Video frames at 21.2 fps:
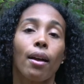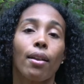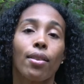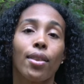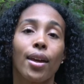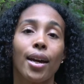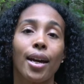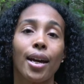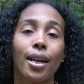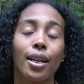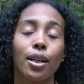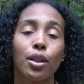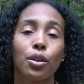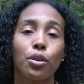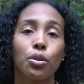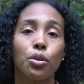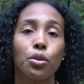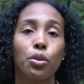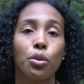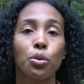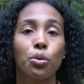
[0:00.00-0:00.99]
then
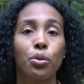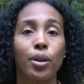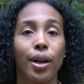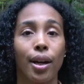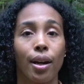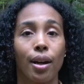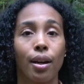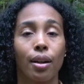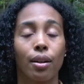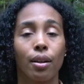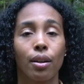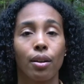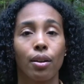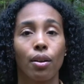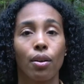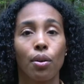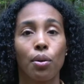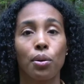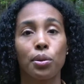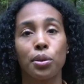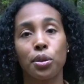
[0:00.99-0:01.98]
you can
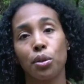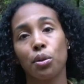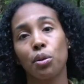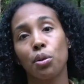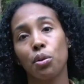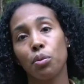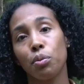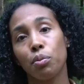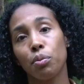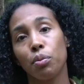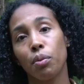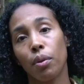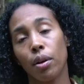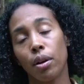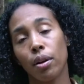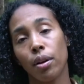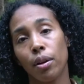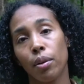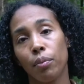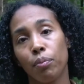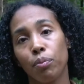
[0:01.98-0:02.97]
also
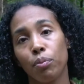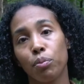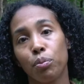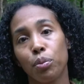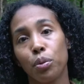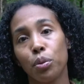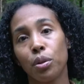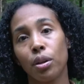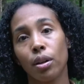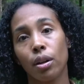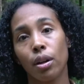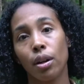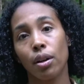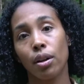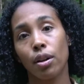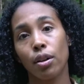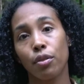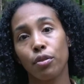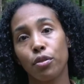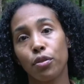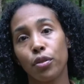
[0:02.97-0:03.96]
book
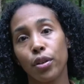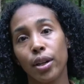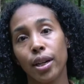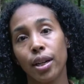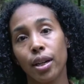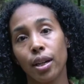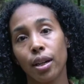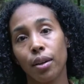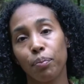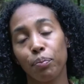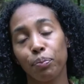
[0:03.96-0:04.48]
a free